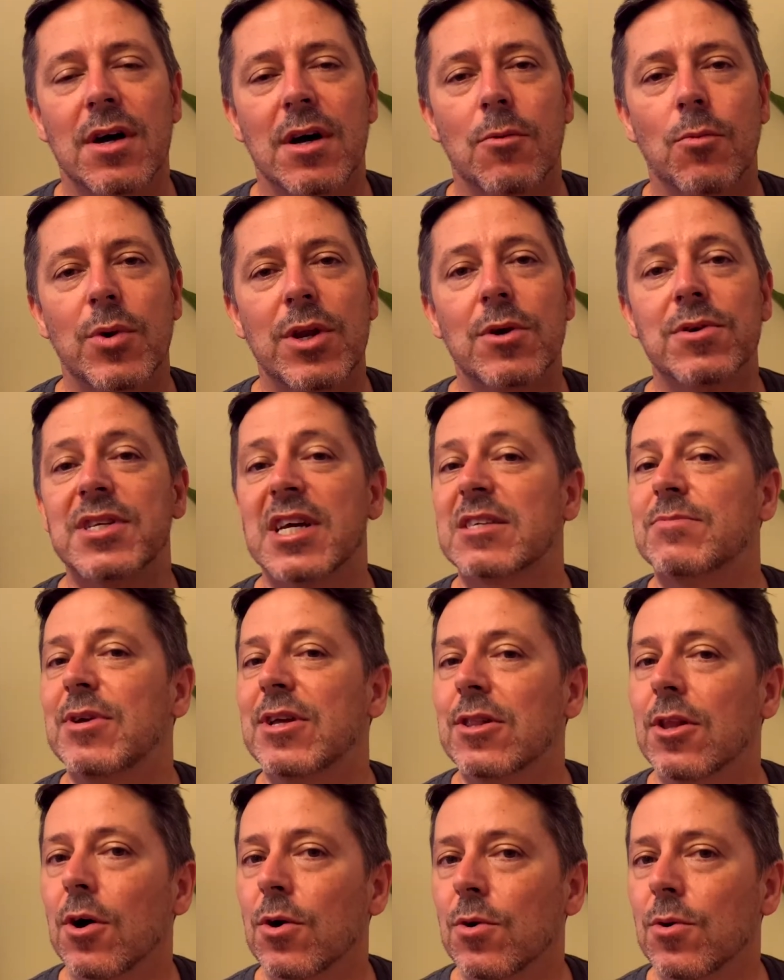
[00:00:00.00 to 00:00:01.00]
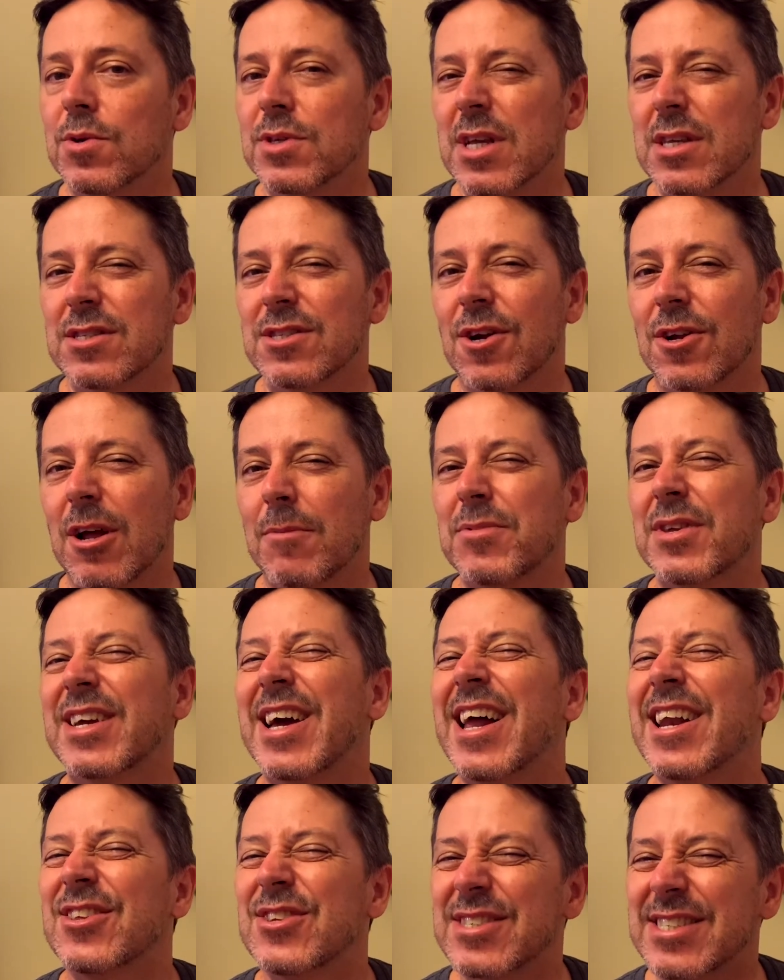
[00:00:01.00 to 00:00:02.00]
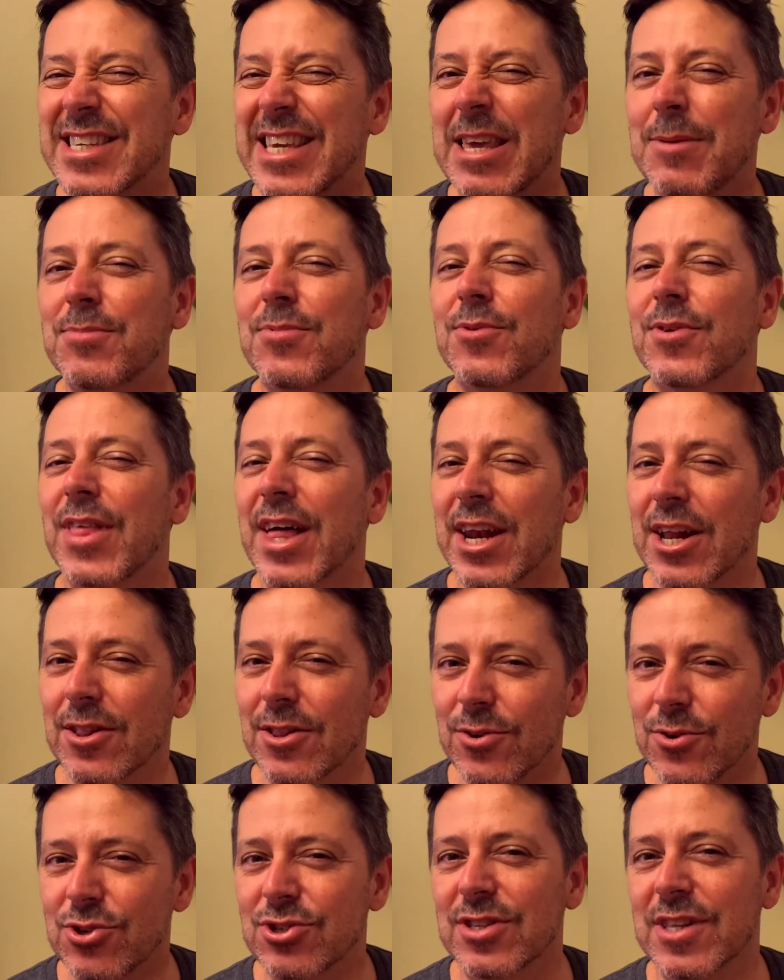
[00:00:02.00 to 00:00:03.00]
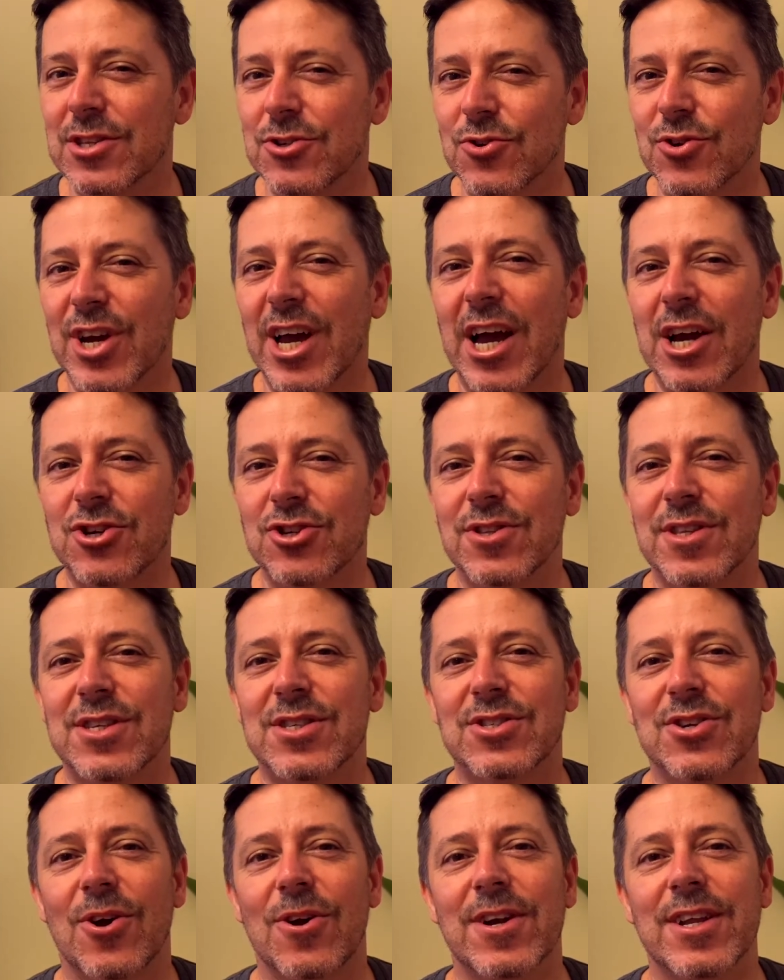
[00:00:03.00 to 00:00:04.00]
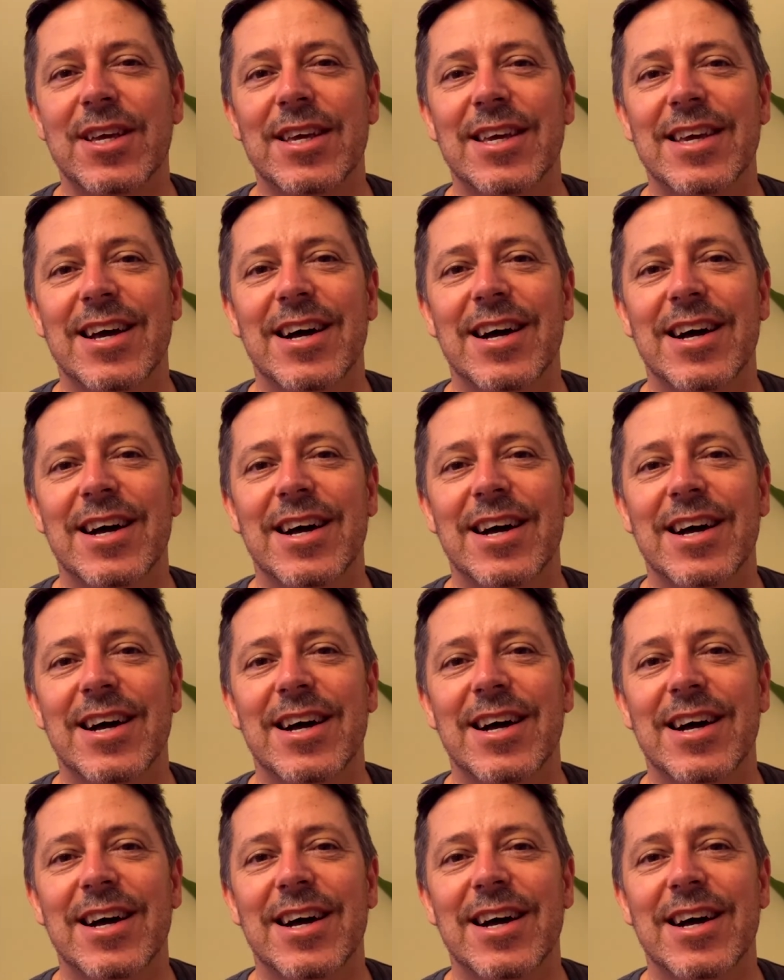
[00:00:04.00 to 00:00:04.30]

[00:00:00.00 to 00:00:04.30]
Windows XP logos that start up, to kind of just keep with that illusion that you're actually starting